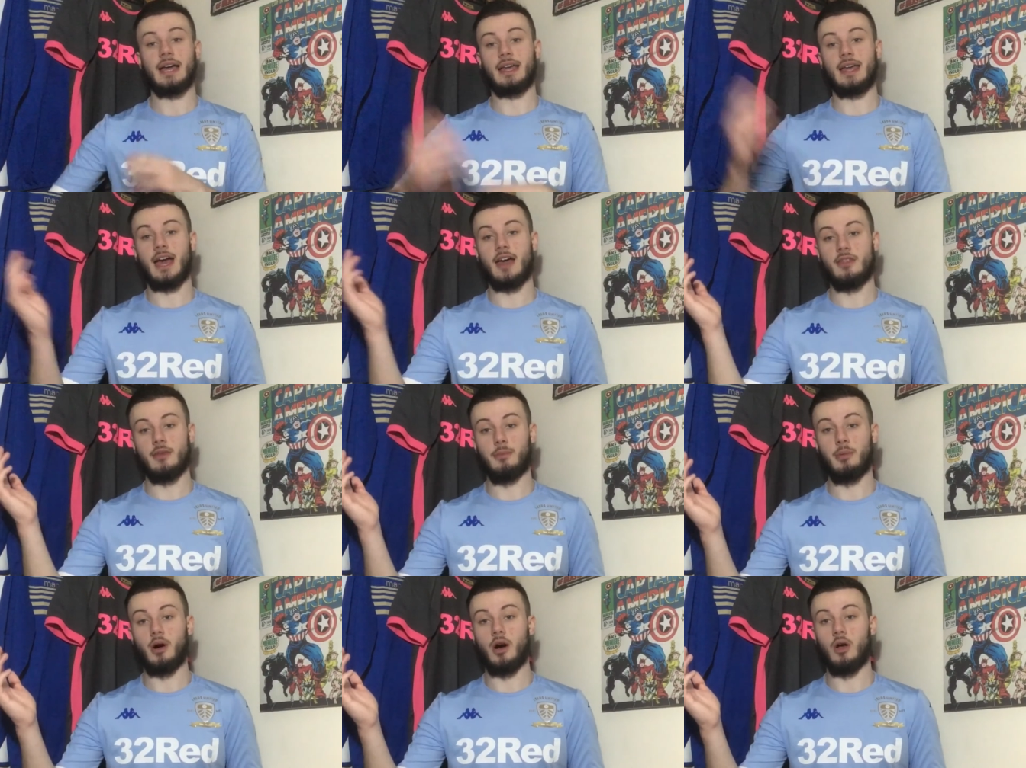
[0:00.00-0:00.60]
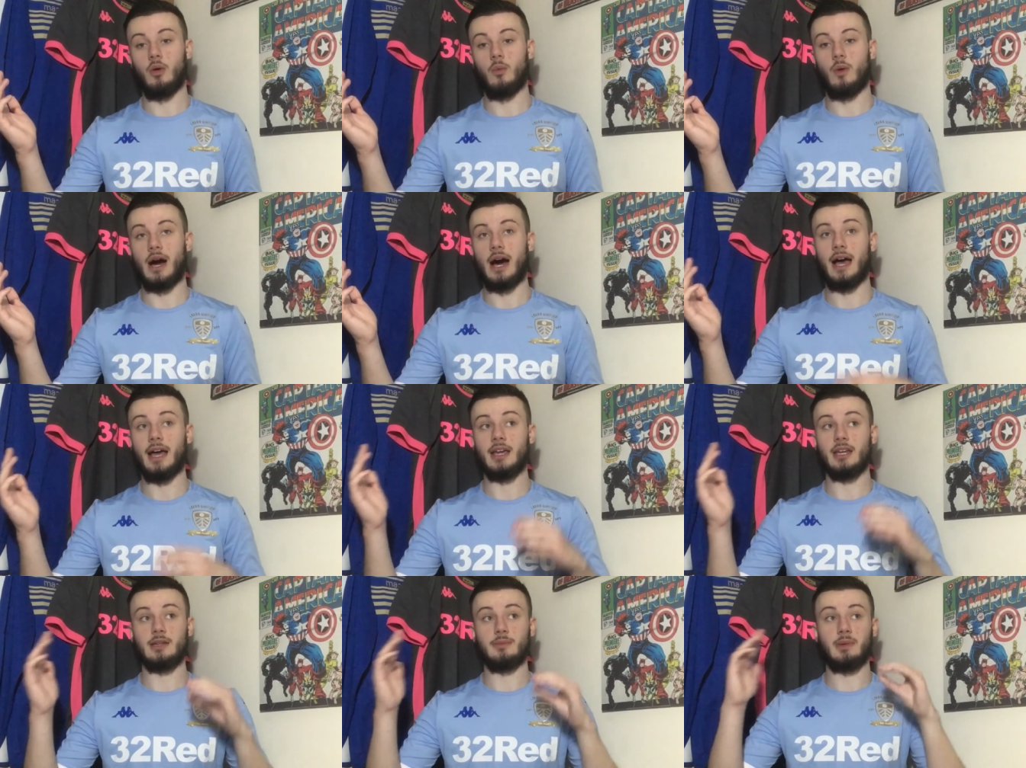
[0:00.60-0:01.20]
get the ball
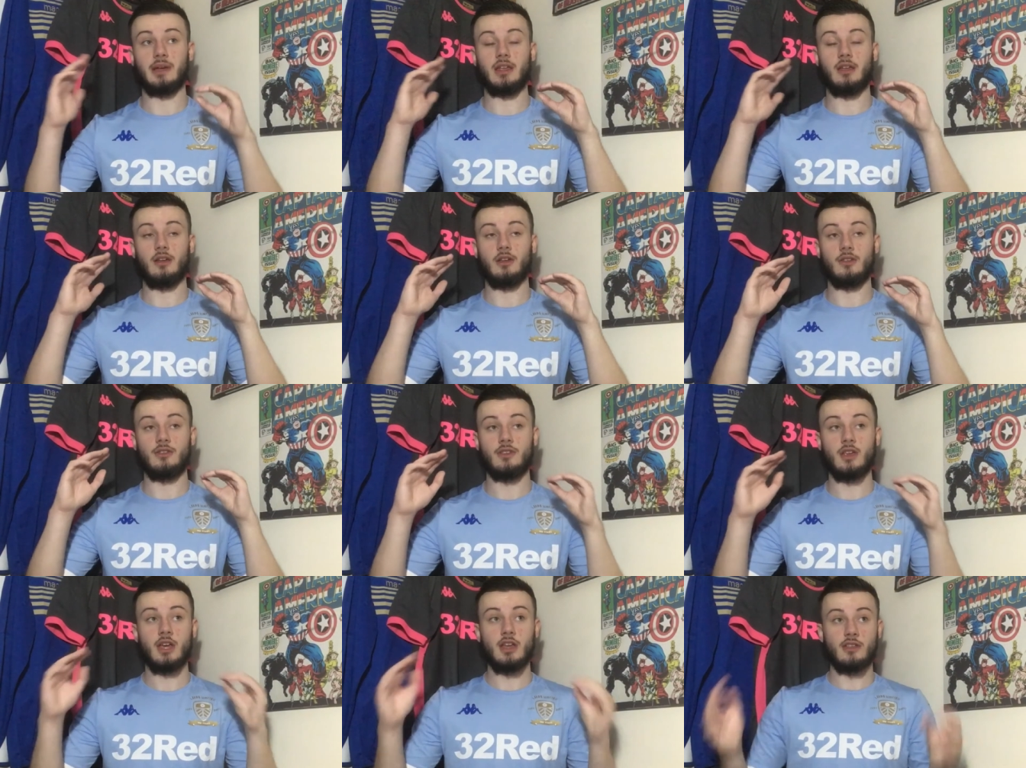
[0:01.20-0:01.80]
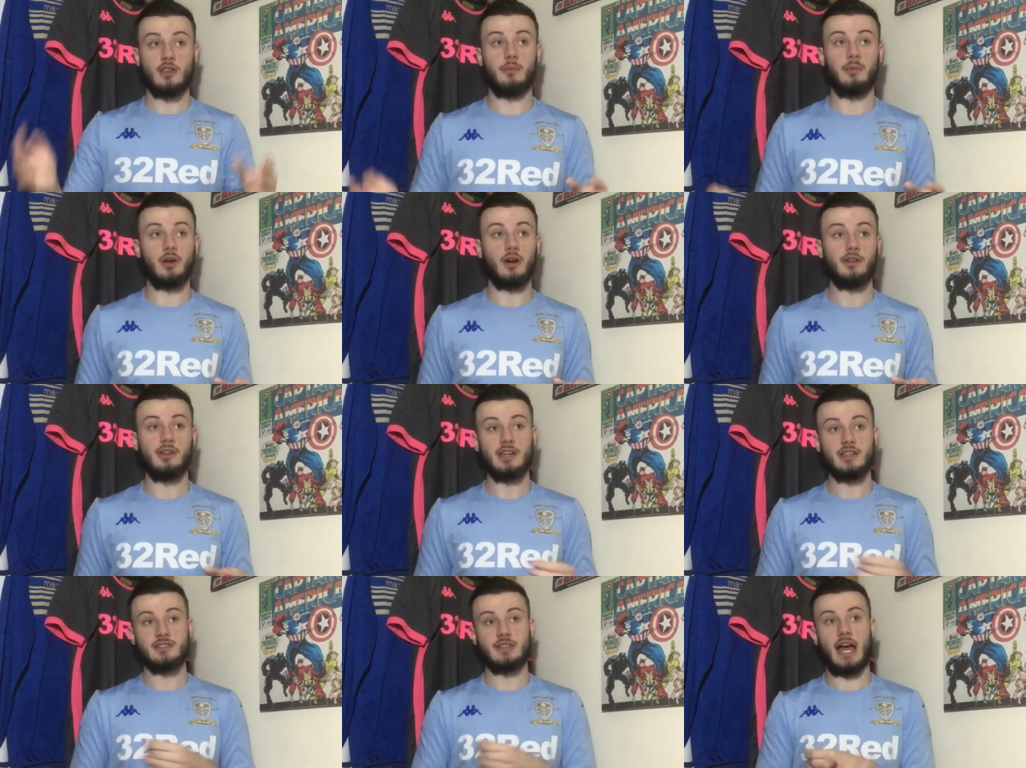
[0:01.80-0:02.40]
wide, because, to be
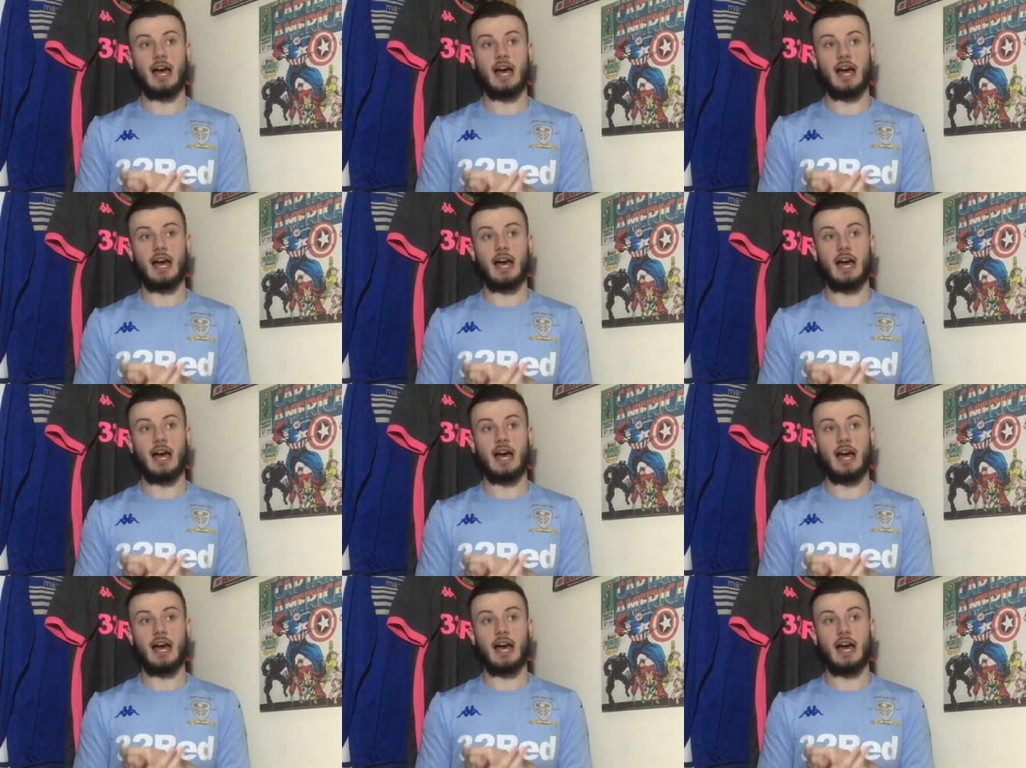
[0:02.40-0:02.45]
honest,